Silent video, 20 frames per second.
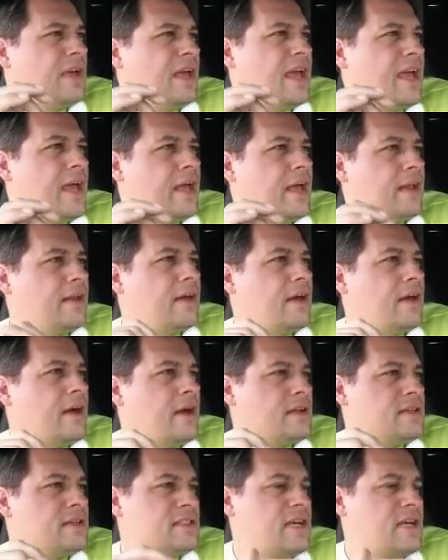And
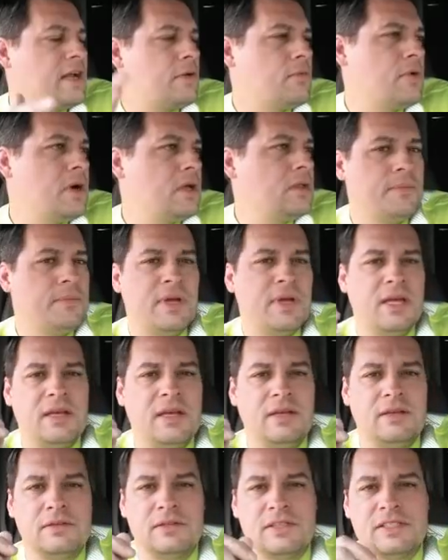uh, I decided, well, let
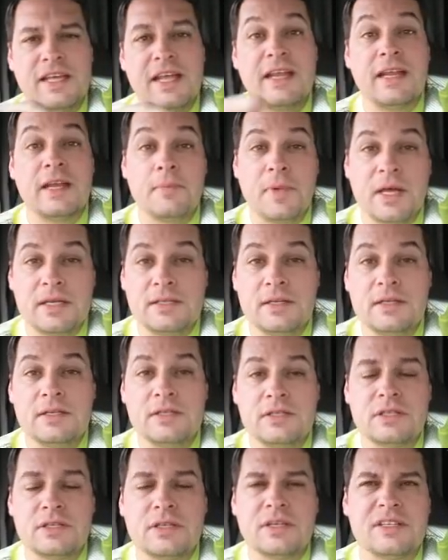me send in a
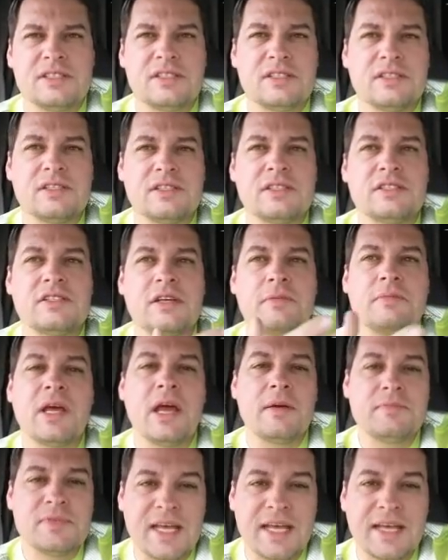message because
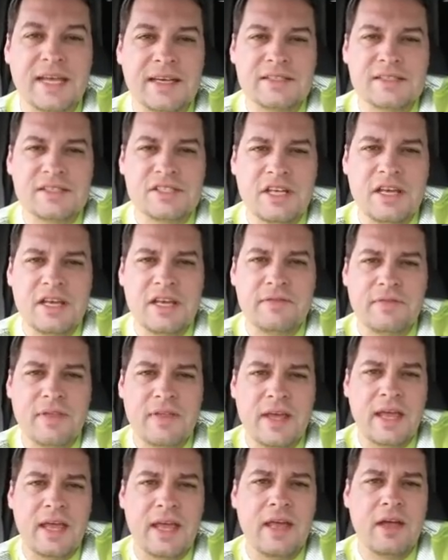sometimes I can see if
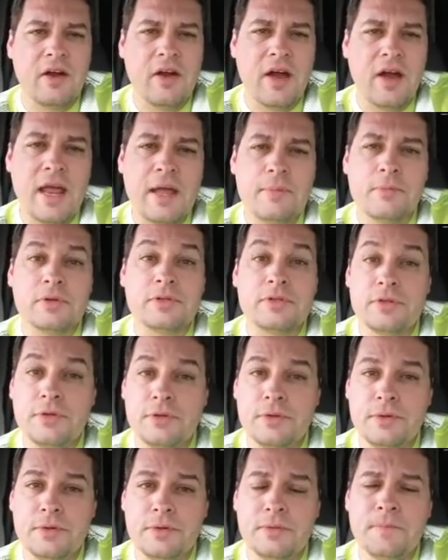they are able
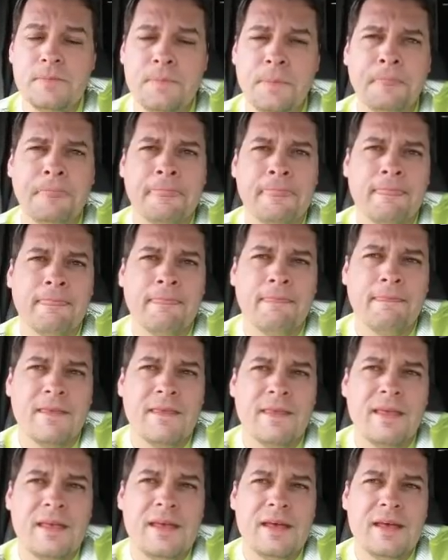to
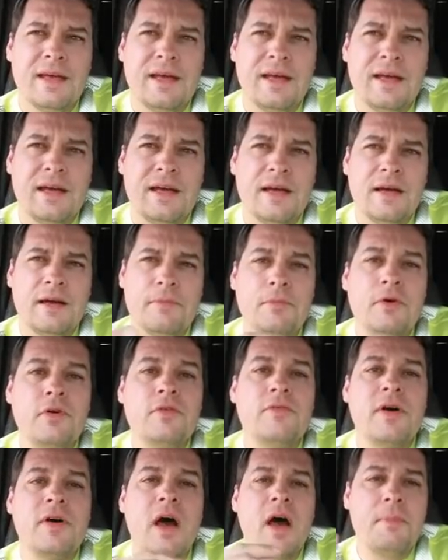uh,
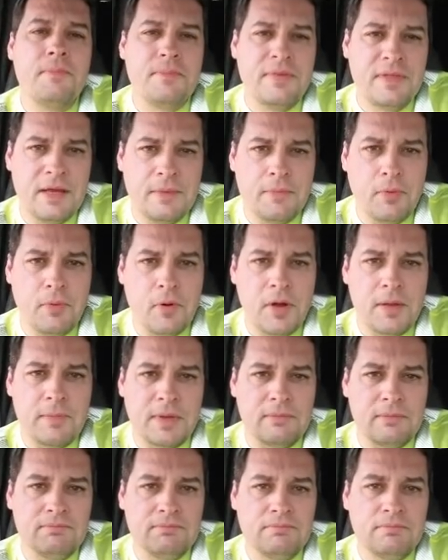move up the
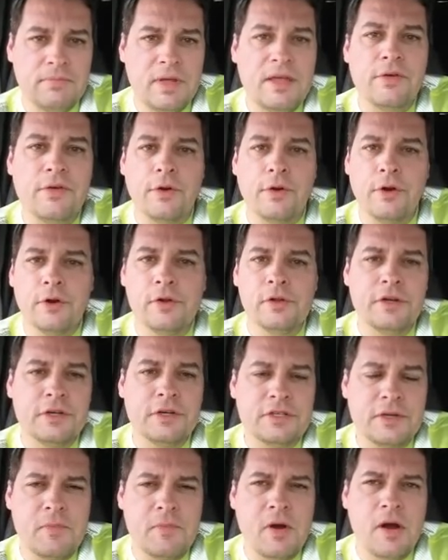appointment either
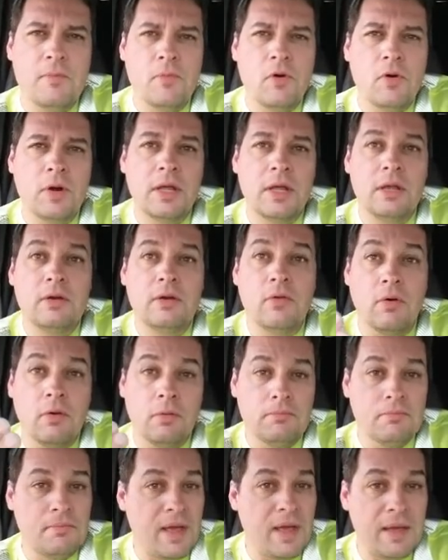earlier tomorrow morning or
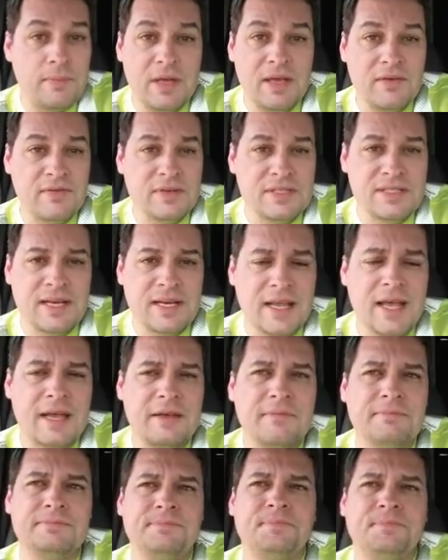maybe even today.